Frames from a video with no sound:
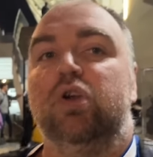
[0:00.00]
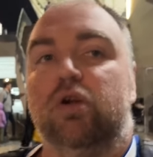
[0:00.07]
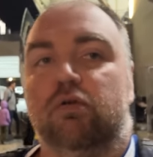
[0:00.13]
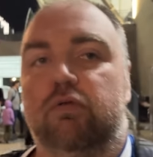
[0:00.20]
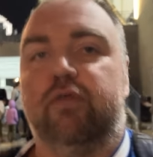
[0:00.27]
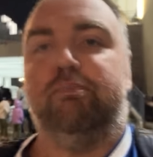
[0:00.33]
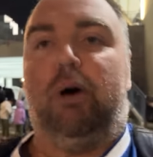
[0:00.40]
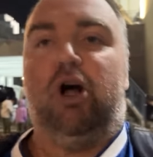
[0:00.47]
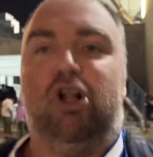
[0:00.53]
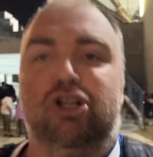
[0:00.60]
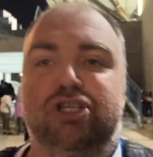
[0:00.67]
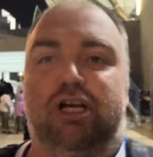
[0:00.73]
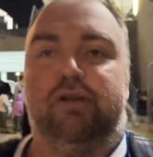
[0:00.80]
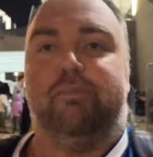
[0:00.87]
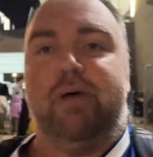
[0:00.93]
with bottles
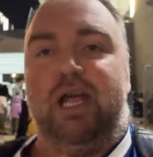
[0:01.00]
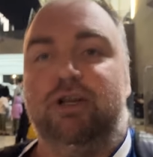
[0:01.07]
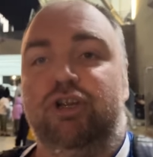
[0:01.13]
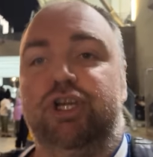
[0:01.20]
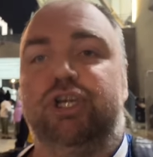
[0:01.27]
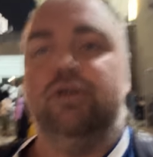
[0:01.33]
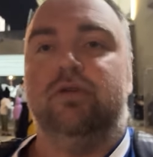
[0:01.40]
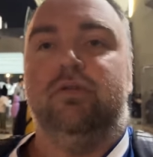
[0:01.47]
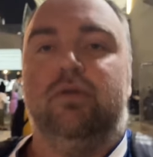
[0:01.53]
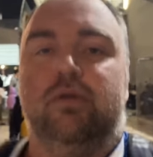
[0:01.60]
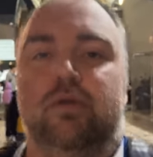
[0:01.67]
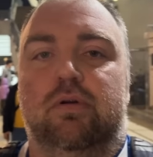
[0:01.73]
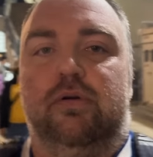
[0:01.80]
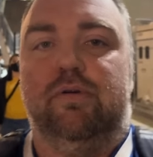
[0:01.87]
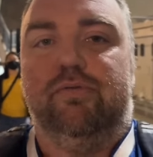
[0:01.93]
on a bench.
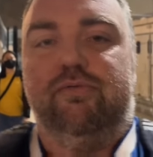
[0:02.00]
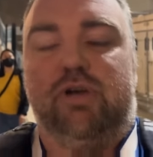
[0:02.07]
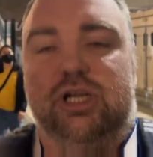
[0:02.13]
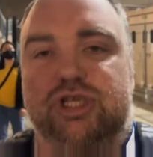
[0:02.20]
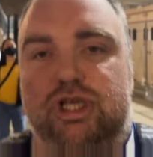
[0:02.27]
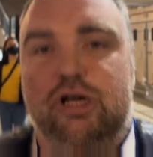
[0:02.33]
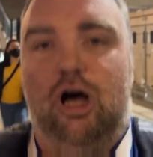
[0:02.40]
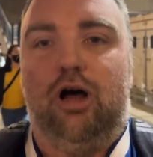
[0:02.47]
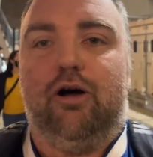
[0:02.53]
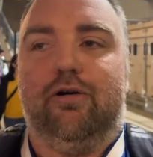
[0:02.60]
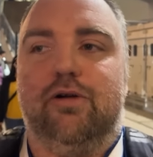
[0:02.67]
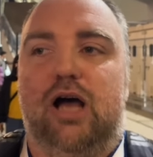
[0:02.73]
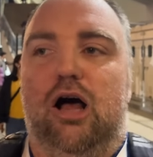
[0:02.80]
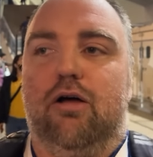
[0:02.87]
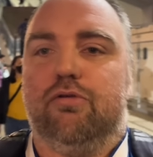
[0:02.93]
It's not
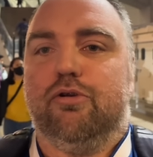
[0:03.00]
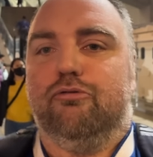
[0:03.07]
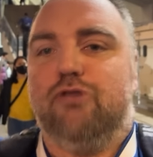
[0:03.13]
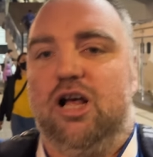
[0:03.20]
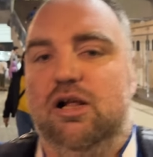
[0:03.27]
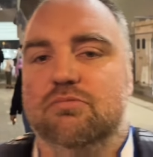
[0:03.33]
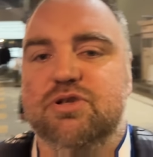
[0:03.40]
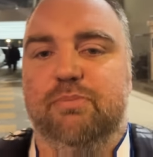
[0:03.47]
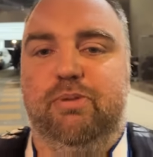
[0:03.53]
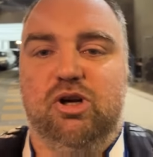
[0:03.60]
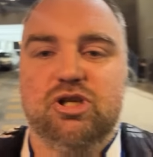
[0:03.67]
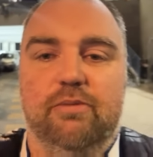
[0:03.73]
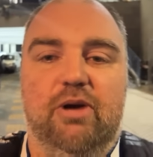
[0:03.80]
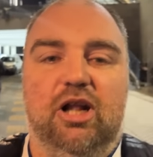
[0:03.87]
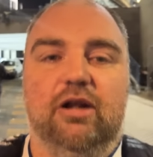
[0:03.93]
out the realms of
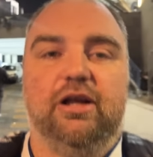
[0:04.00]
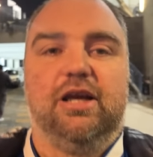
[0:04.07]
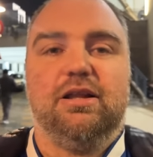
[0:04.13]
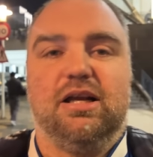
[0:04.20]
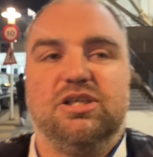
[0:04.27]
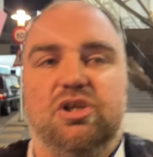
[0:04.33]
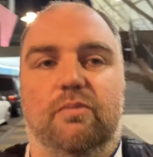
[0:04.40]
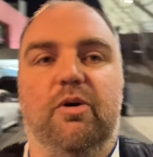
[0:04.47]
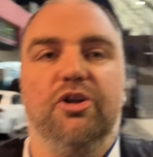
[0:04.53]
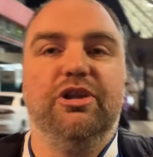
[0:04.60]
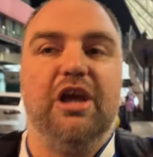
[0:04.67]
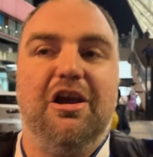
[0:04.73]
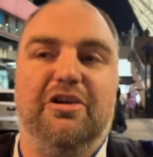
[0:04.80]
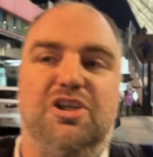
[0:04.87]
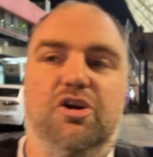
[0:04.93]
possibility that someone
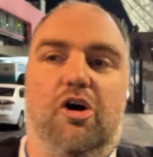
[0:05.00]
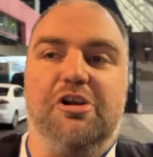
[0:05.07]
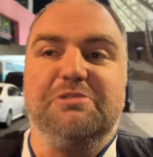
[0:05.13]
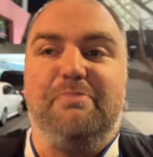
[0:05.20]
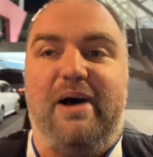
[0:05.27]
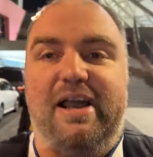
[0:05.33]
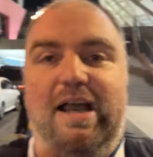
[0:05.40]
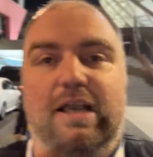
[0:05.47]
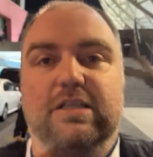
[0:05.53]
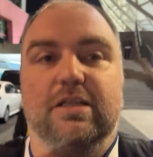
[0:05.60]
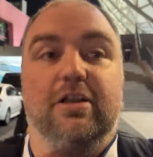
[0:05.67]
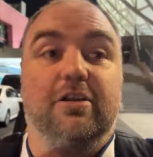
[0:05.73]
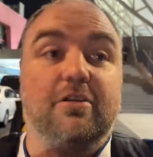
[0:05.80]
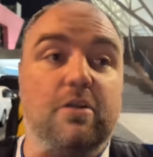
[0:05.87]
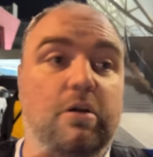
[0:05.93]
takes yours by
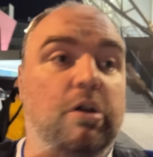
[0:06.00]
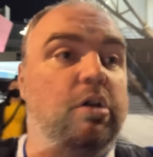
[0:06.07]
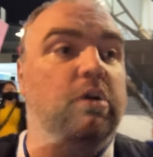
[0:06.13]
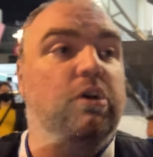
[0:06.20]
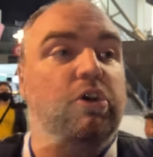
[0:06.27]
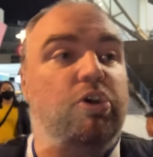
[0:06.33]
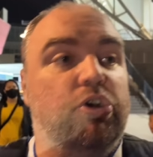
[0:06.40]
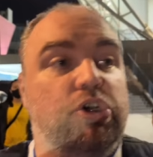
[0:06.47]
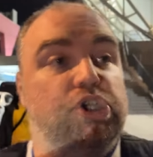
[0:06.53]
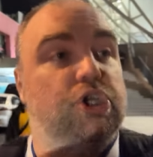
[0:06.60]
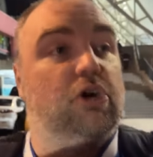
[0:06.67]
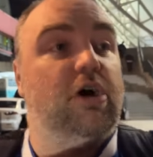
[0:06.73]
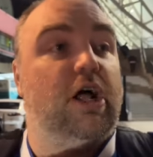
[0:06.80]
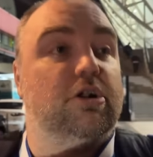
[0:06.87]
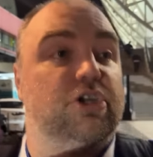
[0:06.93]
accident.
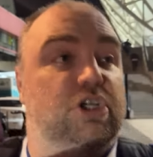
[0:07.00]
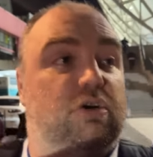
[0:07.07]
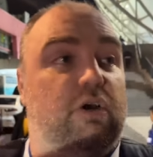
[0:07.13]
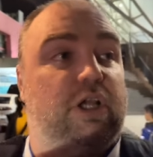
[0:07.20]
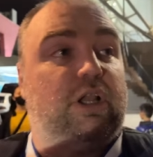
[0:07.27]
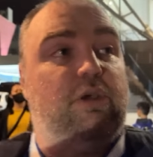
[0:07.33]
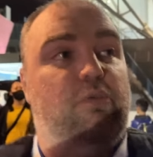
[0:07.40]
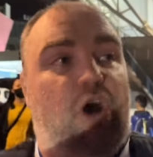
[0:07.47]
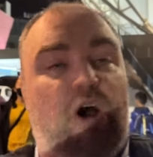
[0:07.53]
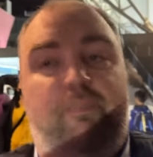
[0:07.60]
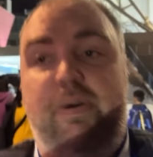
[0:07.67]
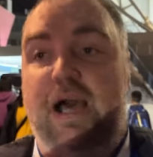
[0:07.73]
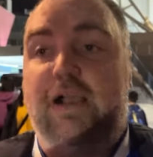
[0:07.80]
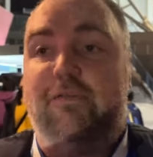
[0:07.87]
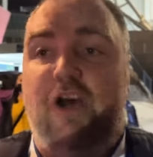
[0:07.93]
So I'll just quickly walk
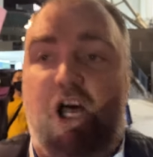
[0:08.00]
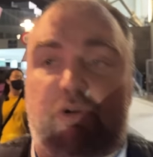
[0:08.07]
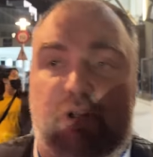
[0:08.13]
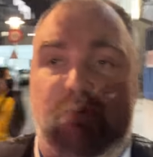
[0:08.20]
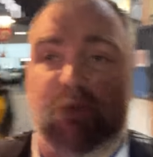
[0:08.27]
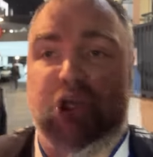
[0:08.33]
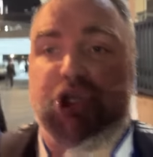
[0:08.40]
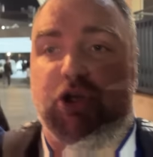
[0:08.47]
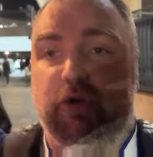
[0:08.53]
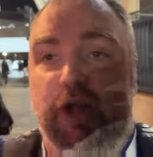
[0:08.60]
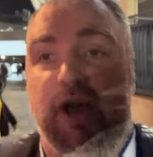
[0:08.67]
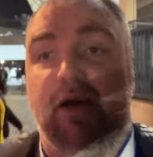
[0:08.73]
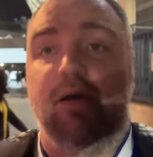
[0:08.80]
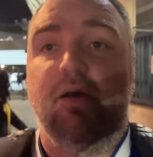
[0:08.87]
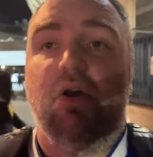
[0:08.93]
back round to my
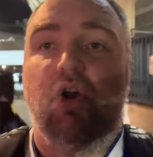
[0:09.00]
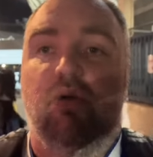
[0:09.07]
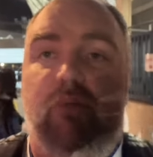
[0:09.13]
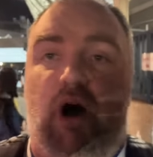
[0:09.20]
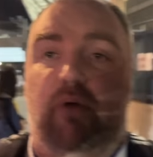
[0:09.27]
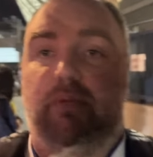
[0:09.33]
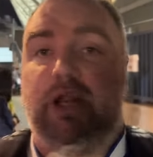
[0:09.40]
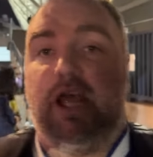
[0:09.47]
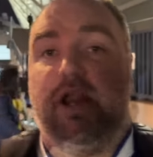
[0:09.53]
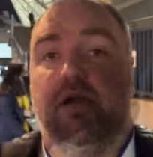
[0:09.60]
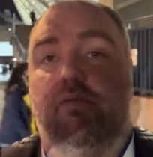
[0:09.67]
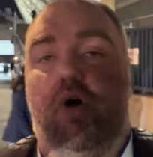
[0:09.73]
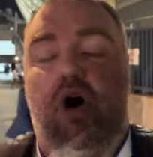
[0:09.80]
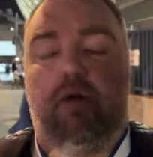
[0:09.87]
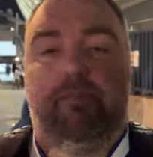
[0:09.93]
scooter, pop it in and
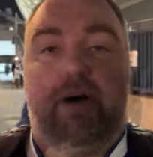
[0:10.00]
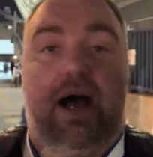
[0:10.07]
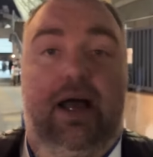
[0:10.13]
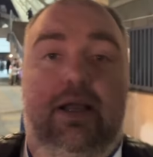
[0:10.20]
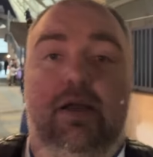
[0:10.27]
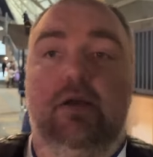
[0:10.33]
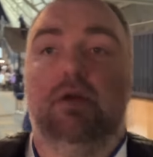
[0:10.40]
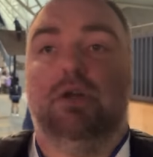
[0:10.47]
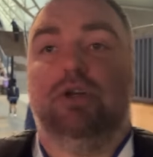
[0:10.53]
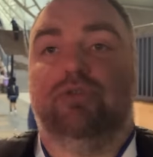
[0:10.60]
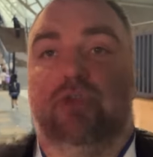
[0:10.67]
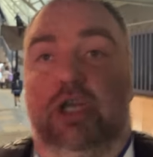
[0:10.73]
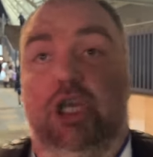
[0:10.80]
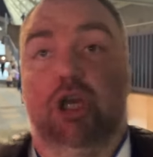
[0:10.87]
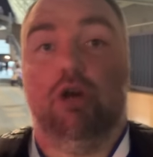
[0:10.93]
walk back.
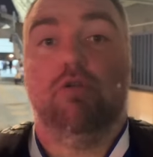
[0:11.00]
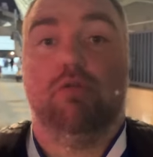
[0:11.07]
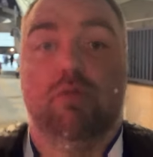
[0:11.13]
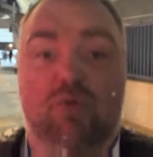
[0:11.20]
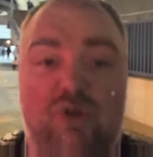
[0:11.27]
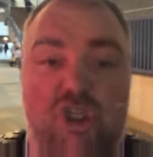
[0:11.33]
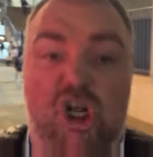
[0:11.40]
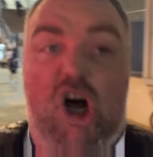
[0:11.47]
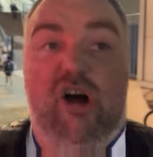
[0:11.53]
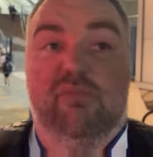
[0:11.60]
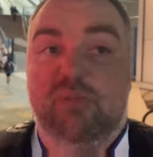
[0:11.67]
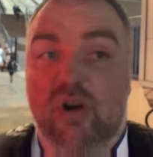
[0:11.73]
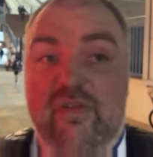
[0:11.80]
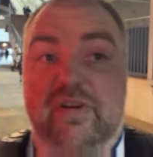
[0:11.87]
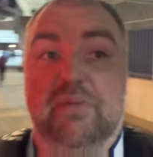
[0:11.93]
The queue started
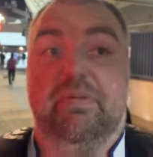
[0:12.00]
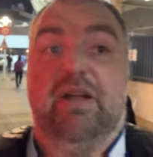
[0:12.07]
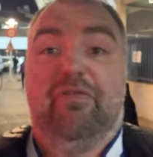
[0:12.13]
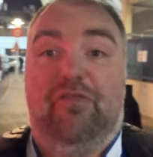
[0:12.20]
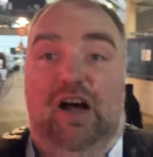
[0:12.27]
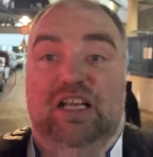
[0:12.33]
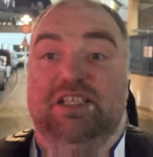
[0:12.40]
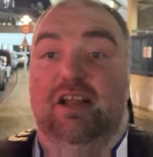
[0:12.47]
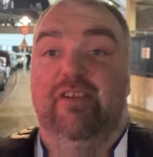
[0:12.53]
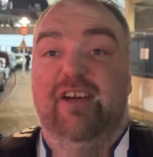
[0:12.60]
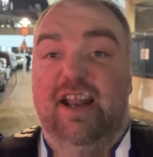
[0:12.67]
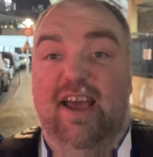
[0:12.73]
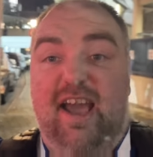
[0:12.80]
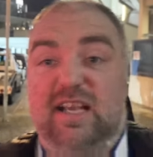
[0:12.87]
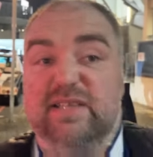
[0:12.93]
moving a bit faster than
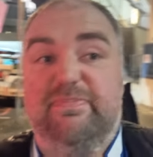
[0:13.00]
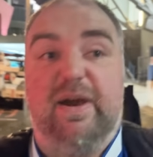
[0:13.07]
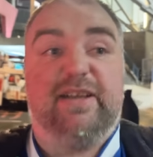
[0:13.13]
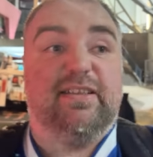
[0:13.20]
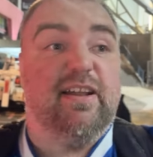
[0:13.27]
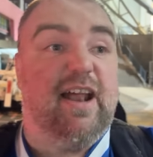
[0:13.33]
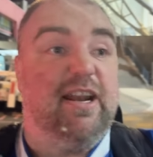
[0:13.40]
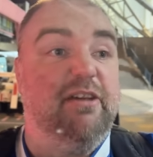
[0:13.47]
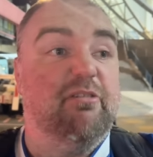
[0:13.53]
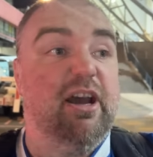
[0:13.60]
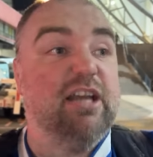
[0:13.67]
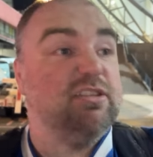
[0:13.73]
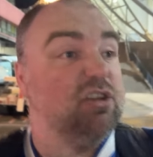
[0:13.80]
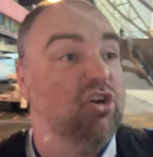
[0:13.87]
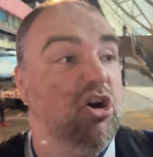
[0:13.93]
I expected anyway,
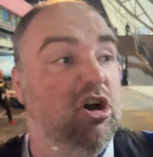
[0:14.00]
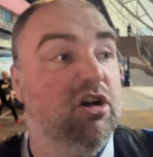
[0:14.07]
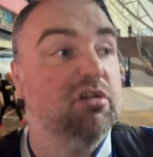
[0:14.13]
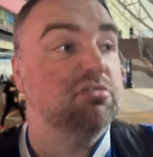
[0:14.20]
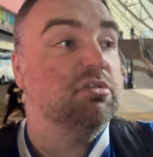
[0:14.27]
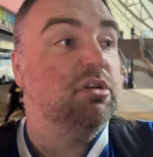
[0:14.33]
so